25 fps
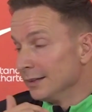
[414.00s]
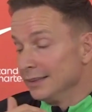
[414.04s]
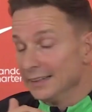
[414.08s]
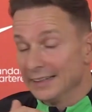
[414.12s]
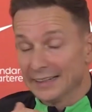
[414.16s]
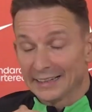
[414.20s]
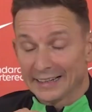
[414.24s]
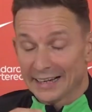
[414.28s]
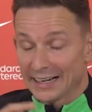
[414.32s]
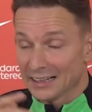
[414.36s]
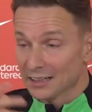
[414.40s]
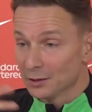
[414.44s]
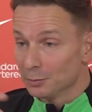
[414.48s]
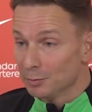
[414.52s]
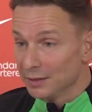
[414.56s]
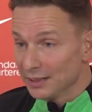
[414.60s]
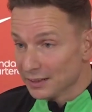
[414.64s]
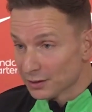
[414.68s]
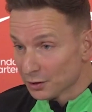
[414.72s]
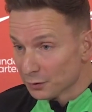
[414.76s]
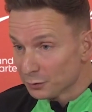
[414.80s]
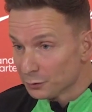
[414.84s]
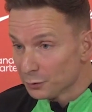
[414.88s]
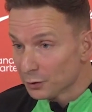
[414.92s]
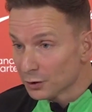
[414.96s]
the academy
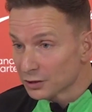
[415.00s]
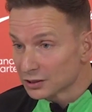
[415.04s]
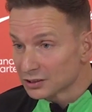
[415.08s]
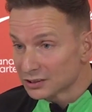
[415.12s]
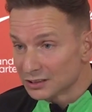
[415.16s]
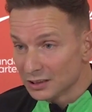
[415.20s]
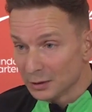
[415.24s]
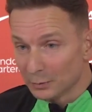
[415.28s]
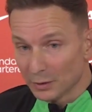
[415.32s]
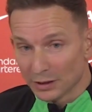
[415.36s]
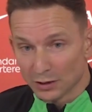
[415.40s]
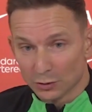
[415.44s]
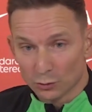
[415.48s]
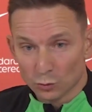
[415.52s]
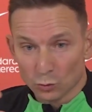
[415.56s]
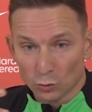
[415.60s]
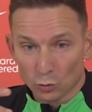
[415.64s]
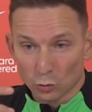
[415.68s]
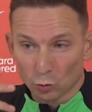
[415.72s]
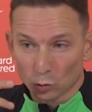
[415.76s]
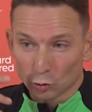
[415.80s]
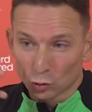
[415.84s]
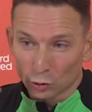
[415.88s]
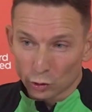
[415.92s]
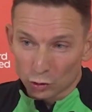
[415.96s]
and the first team and who